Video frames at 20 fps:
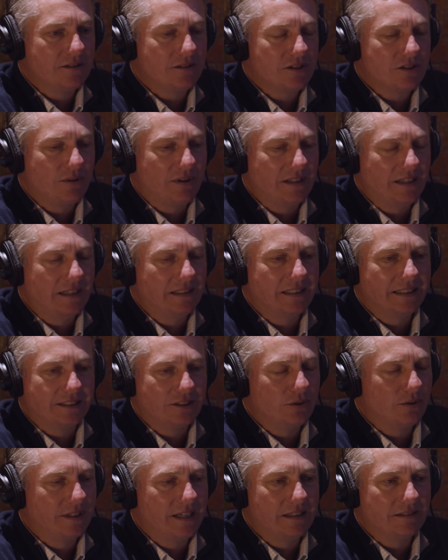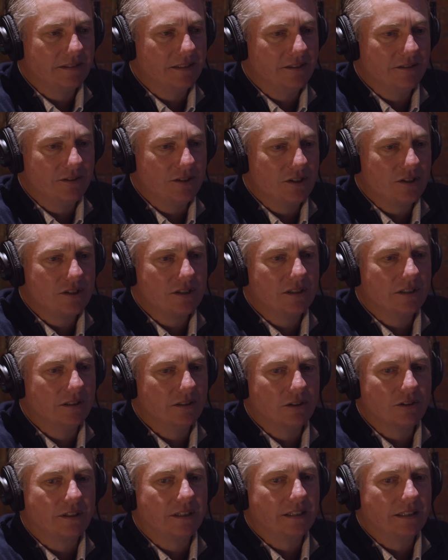Hills. So I, I like going out there and just
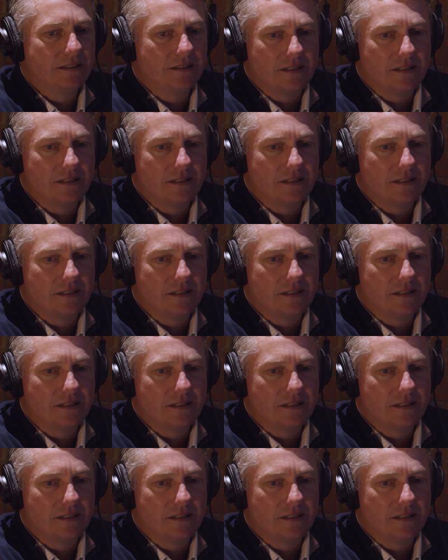looking